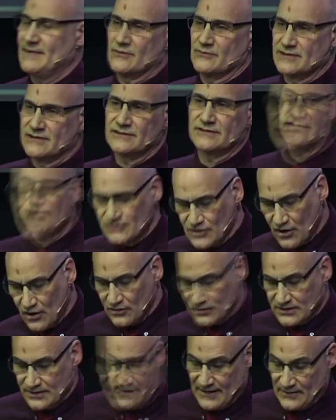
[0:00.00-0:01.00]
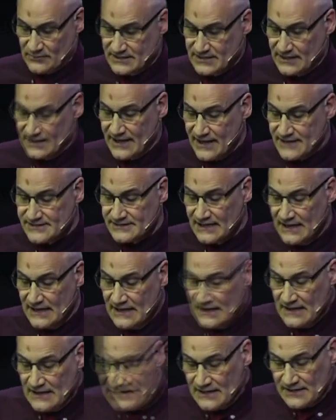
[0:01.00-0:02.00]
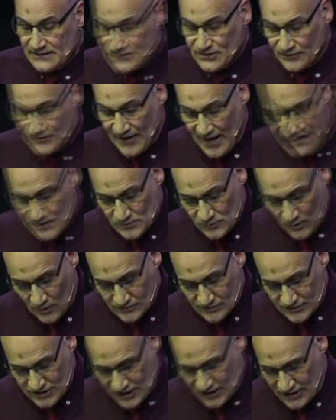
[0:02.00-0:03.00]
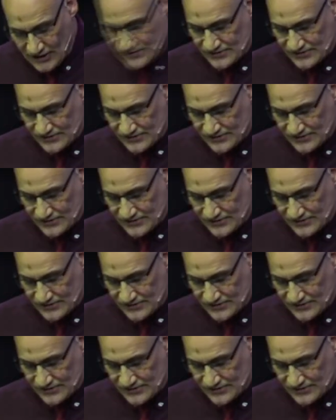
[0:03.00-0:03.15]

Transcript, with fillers: it, to talk about it, yes? So that's what turns